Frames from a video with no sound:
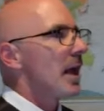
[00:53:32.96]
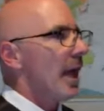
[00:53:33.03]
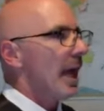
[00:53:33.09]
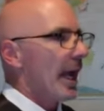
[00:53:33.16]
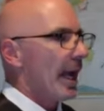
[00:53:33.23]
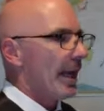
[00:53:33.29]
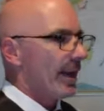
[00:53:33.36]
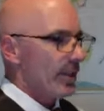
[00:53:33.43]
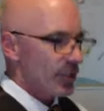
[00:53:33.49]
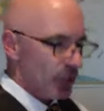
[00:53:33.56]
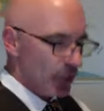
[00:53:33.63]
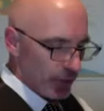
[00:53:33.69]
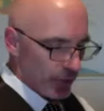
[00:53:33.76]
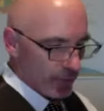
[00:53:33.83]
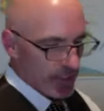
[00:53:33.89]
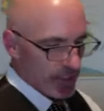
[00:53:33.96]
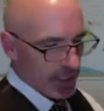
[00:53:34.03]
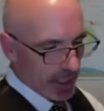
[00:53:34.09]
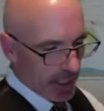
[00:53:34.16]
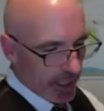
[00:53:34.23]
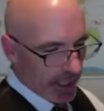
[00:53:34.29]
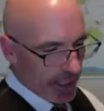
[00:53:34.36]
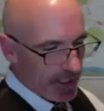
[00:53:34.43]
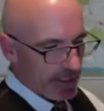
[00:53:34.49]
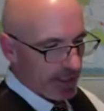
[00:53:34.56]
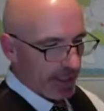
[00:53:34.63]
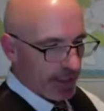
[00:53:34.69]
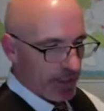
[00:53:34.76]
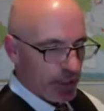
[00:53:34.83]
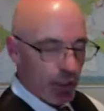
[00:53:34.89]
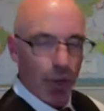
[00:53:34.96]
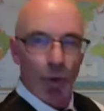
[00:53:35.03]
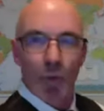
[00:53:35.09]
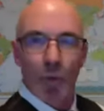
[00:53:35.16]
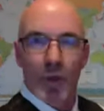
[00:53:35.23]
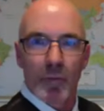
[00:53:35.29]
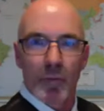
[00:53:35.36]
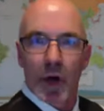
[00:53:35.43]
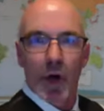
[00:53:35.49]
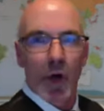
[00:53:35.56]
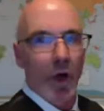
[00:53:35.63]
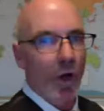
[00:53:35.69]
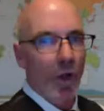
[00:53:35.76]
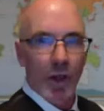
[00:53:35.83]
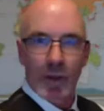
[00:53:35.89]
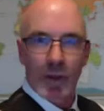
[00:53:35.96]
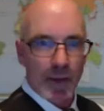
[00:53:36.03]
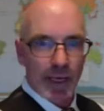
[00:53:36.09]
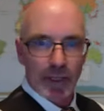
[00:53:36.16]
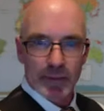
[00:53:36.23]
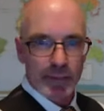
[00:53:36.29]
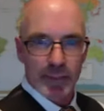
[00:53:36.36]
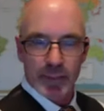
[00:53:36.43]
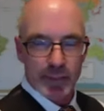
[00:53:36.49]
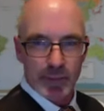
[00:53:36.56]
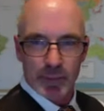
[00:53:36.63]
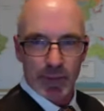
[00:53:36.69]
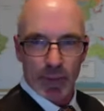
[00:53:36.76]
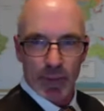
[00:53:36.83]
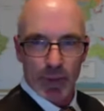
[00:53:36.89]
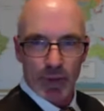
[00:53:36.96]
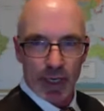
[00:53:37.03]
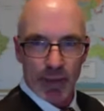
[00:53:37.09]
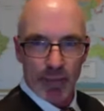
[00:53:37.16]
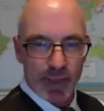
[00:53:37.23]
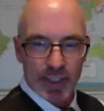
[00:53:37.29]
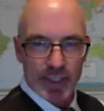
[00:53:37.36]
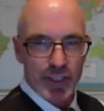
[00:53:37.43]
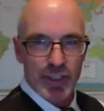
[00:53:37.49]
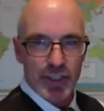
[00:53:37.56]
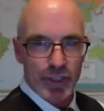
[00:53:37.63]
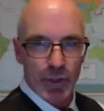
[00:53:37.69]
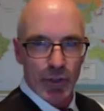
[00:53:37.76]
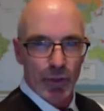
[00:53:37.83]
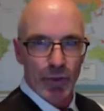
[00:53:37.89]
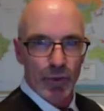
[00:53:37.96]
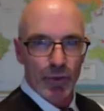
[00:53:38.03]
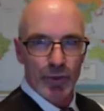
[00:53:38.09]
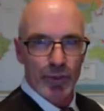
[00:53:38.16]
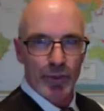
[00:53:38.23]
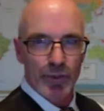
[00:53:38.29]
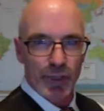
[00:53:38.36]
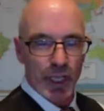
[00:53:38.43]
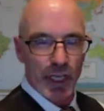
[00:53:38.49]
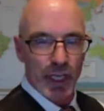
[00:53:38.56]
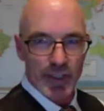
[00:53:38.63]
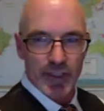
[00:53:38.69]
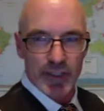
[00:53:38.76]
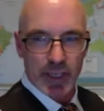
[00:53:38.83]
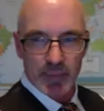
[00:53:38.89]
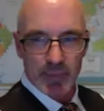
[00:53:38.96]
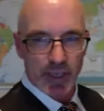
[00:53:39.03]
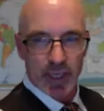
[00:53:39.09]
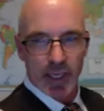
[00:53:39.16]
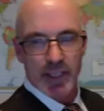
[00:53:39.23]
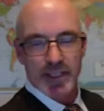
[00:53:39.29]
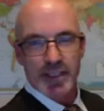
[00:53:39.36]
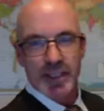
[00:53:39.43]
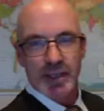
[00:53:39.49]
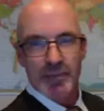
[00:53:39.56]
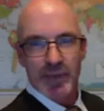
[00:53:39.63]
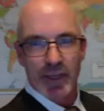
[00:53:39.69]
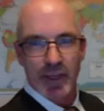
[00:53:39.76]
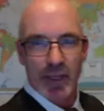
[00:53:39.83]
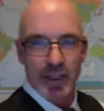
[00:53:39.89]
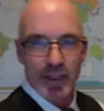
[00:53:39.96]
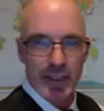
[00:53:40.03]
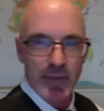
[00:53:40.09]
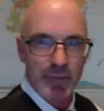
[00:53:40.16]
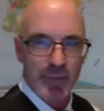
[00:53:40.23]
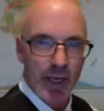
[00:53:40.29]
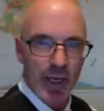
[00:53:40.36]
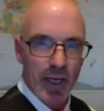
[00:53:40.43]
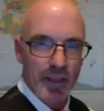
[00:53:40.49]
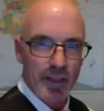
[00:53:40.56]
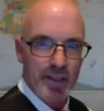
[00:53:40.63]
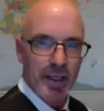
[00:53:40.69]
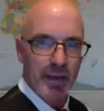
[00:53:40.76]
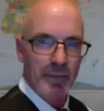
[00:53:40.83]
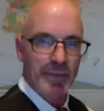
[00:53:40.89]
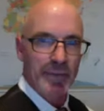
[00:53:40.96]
And I showed them the slides and I told them all about the program. I sold the concept, the concept, the concept, the concept.